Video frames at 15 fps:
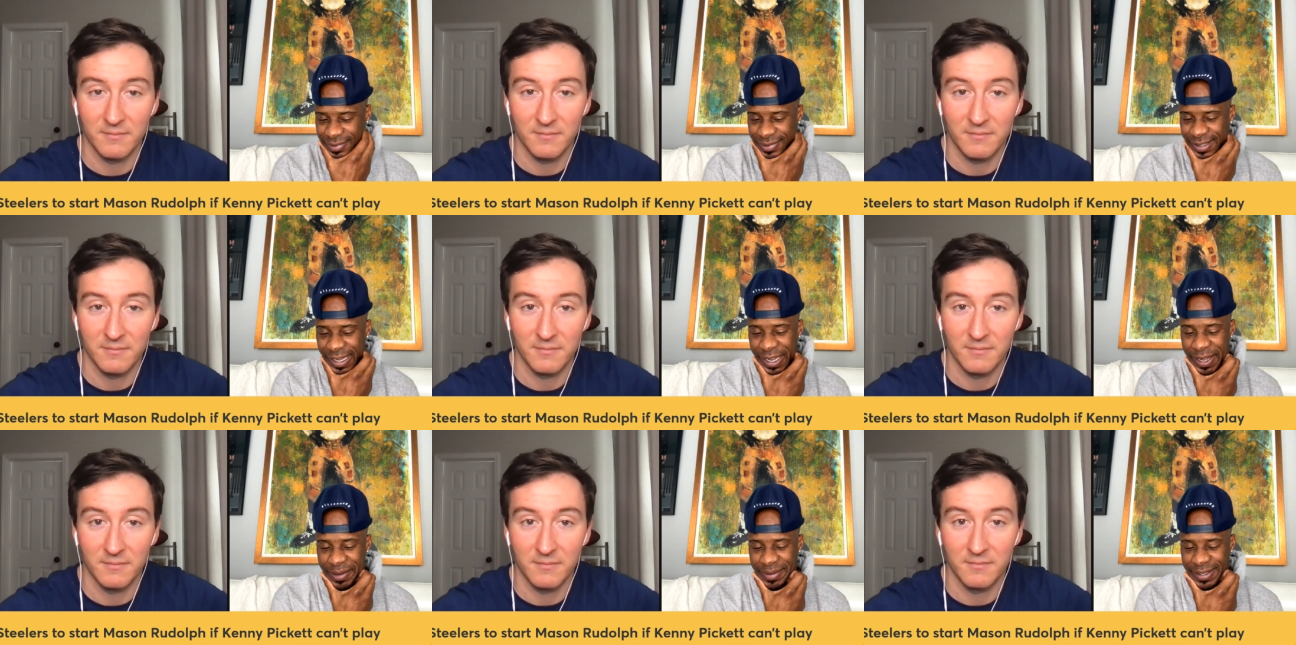
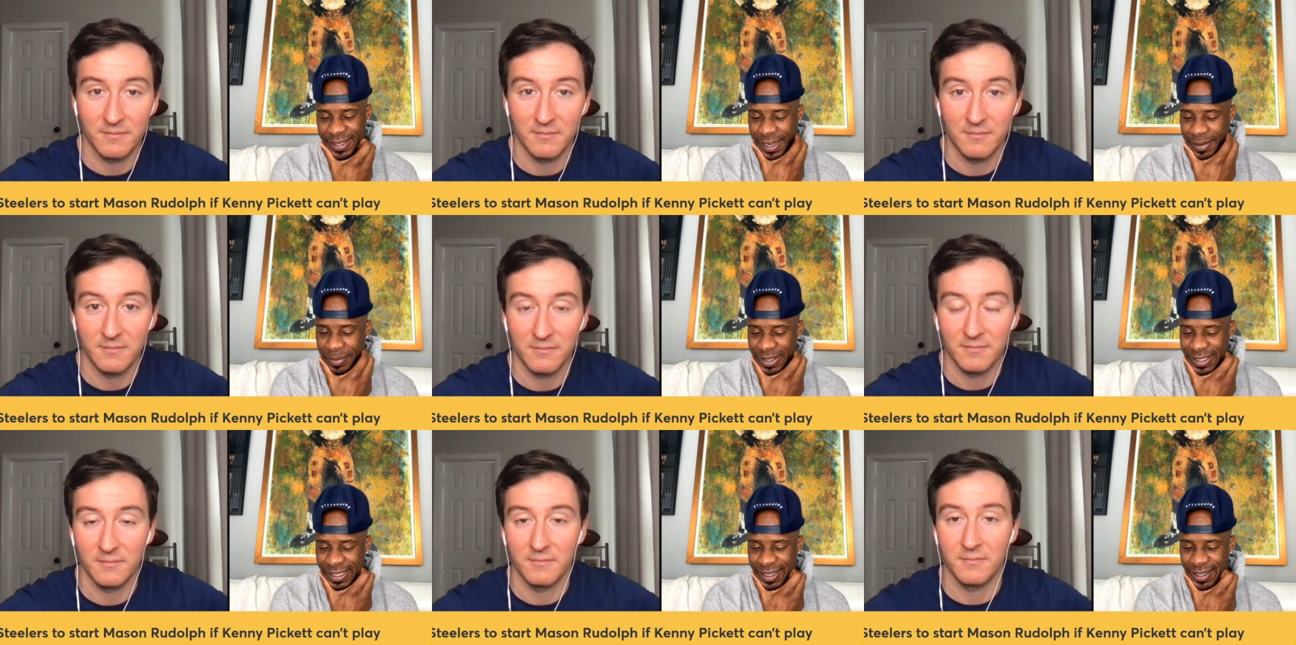Speaker 1: Time time will
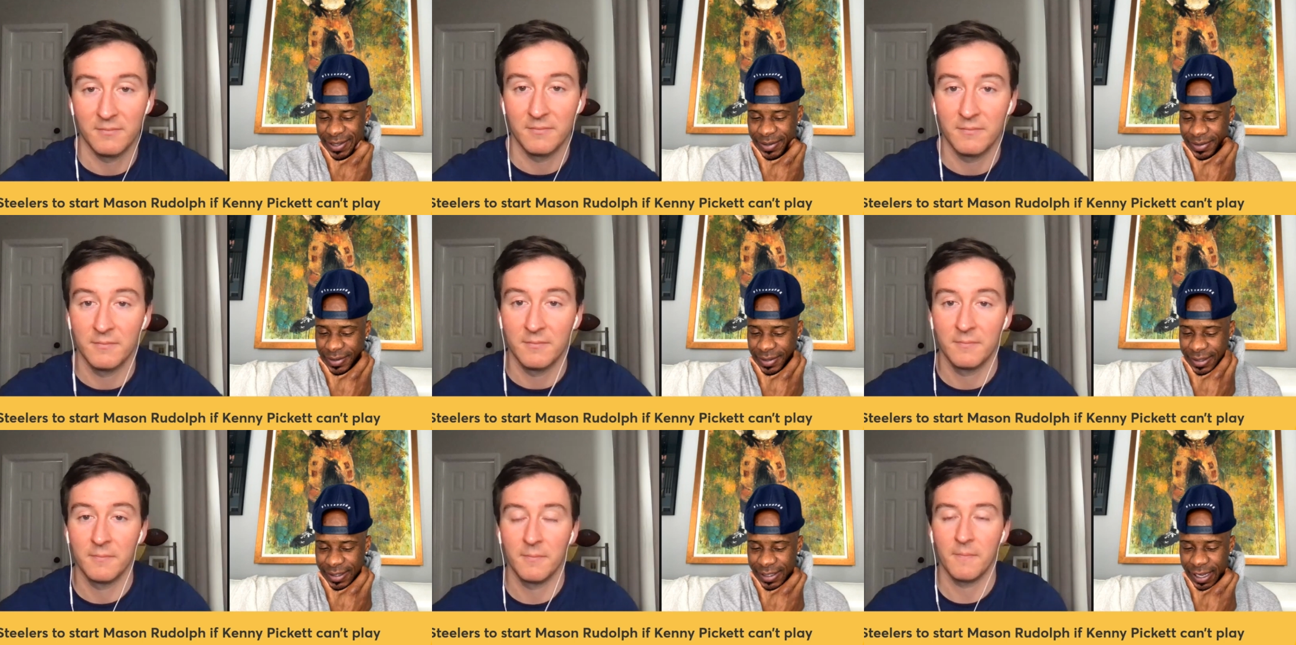tell.
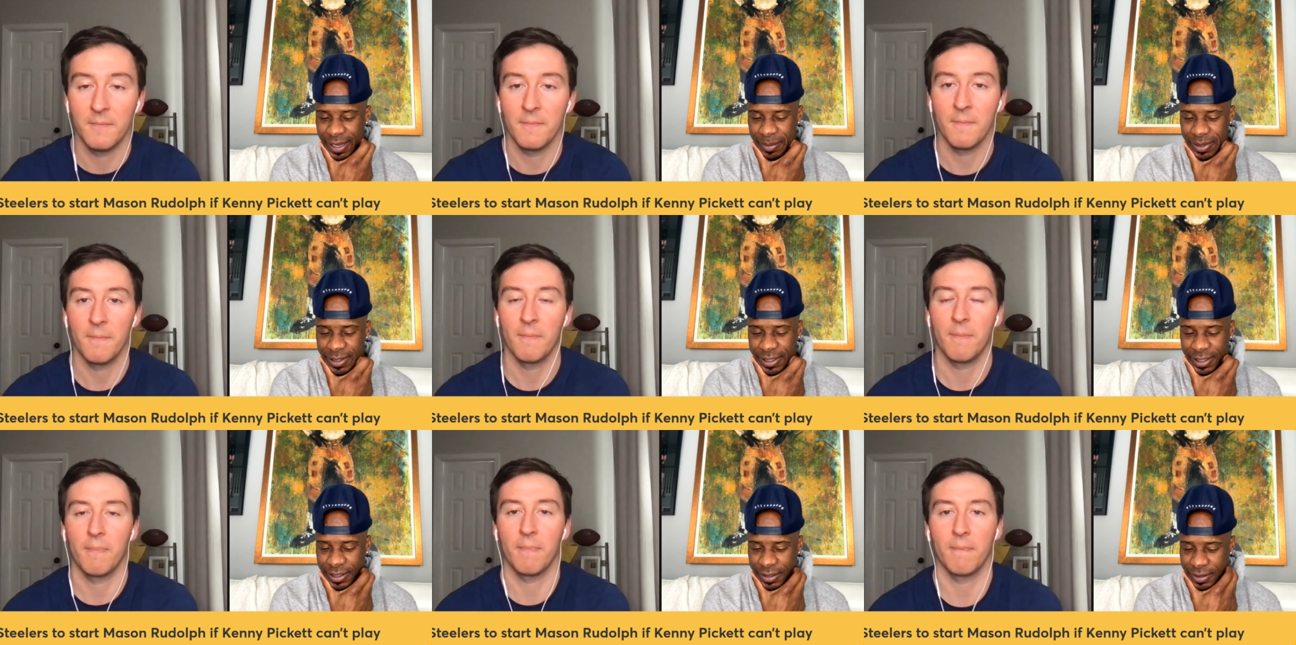Time will
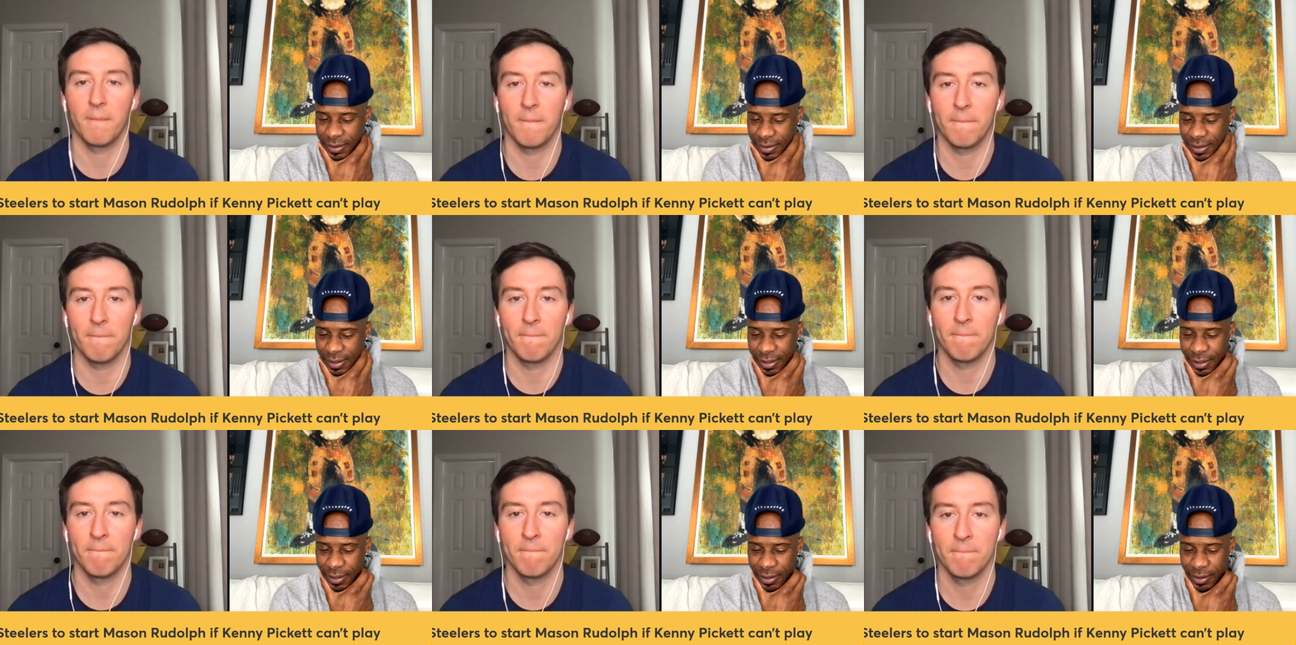tell.
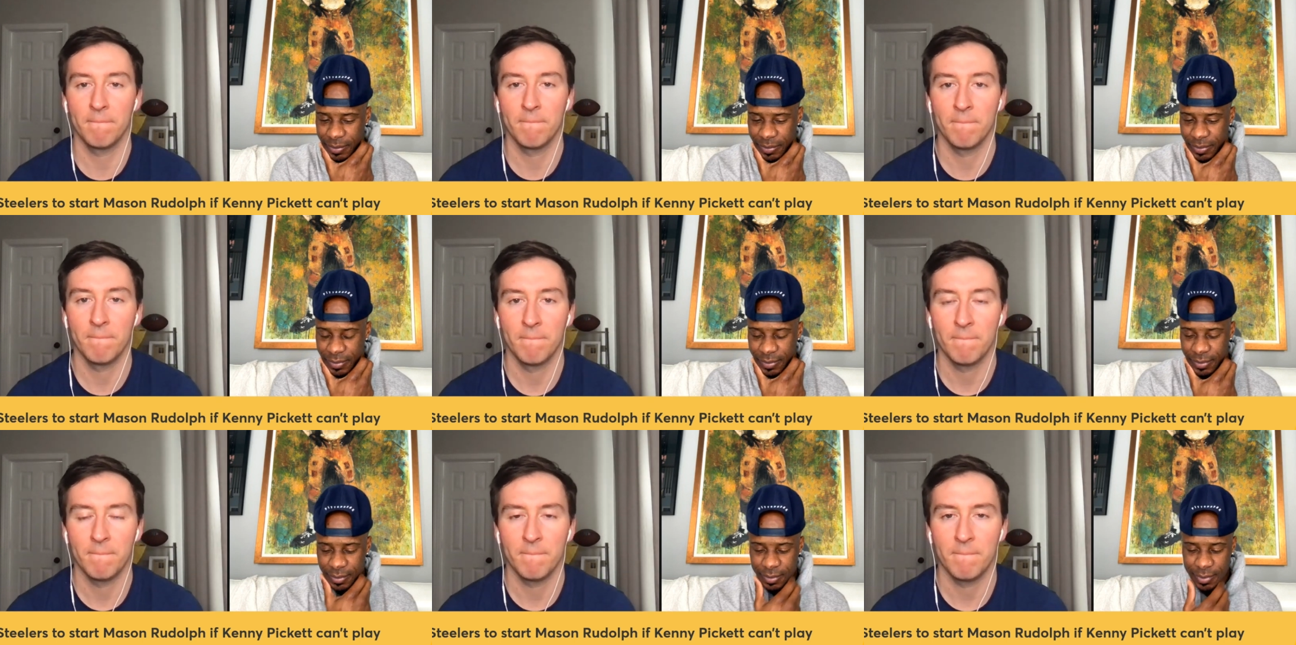Um,
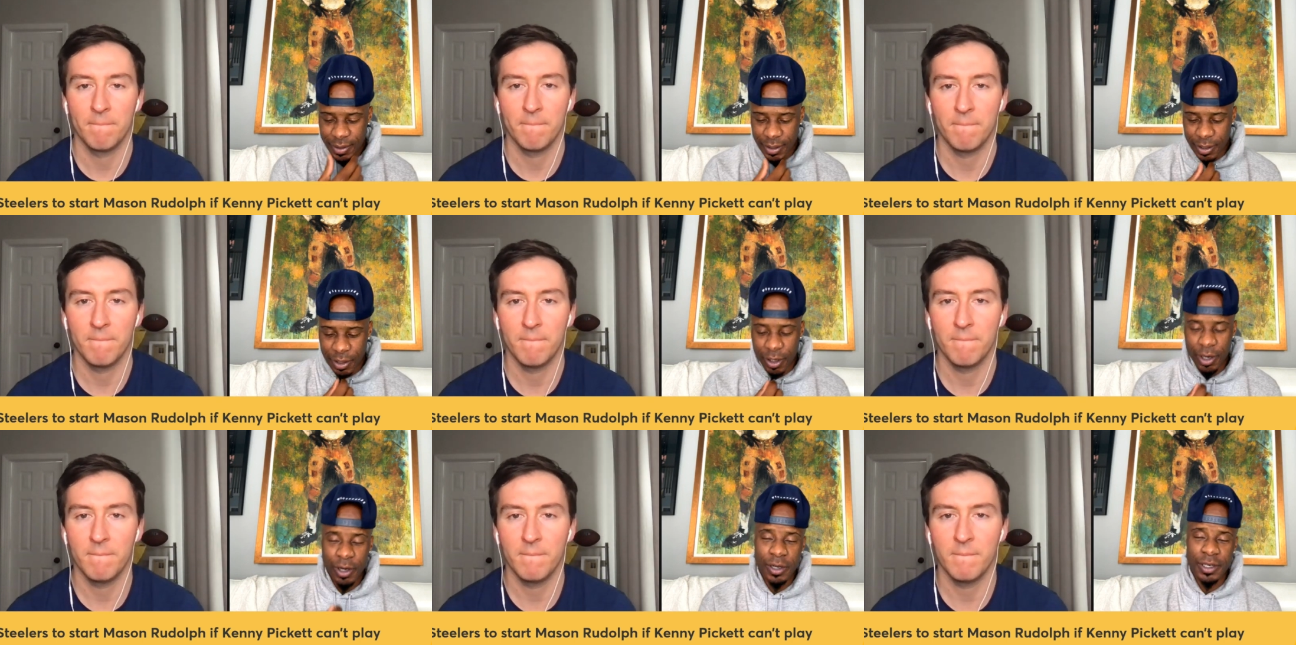you're
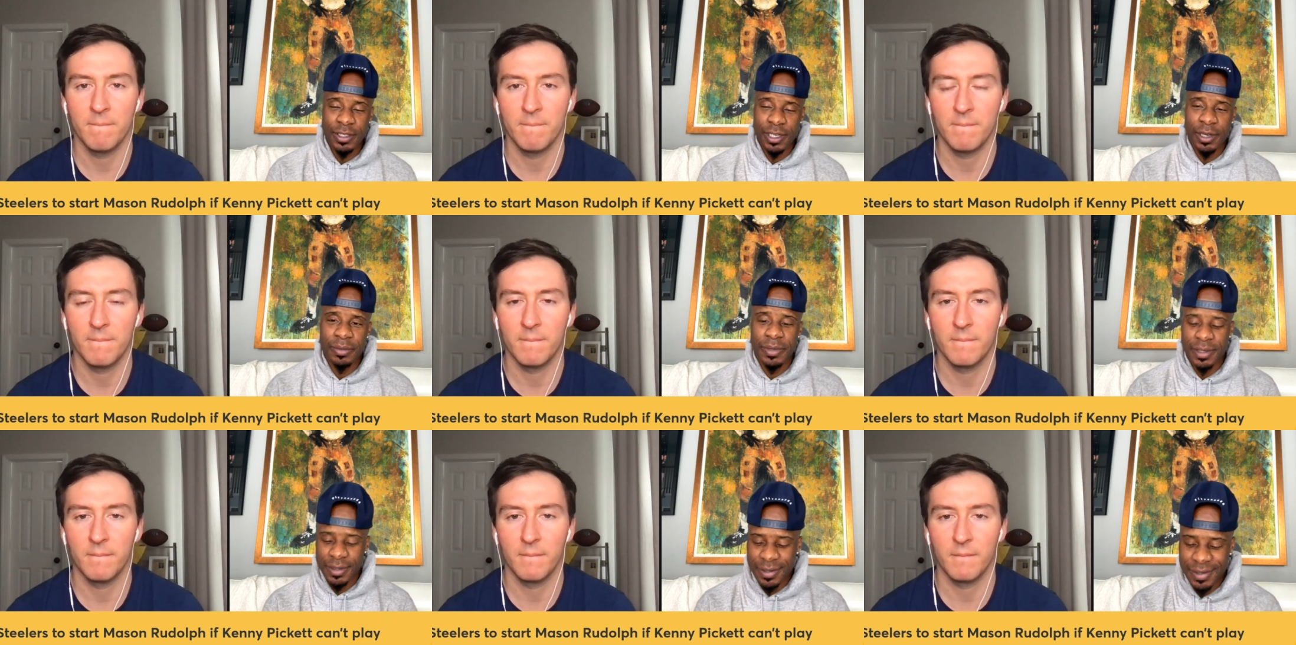on to
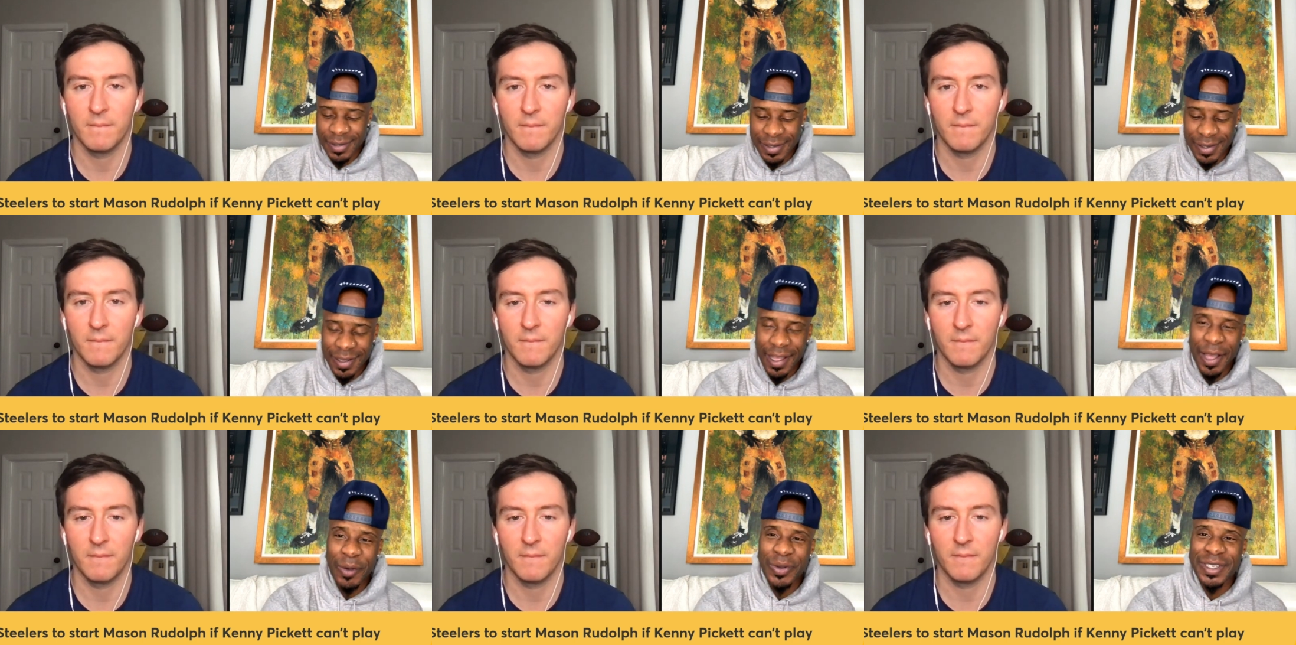something,
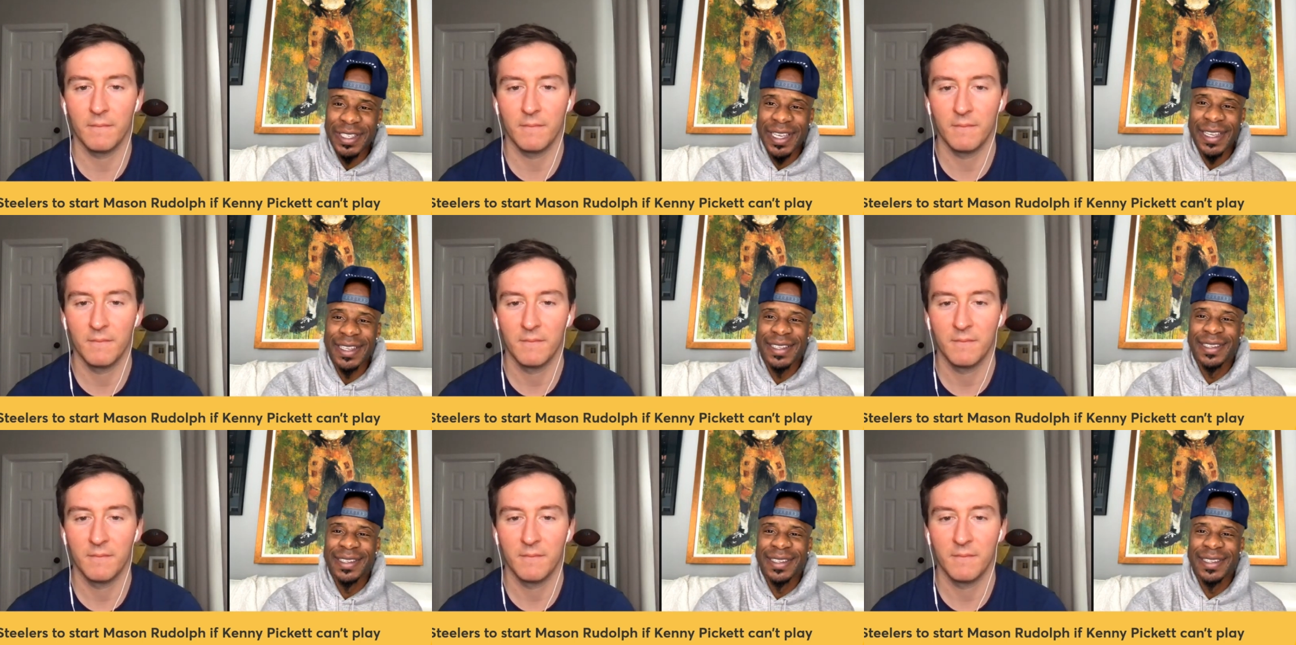I would say.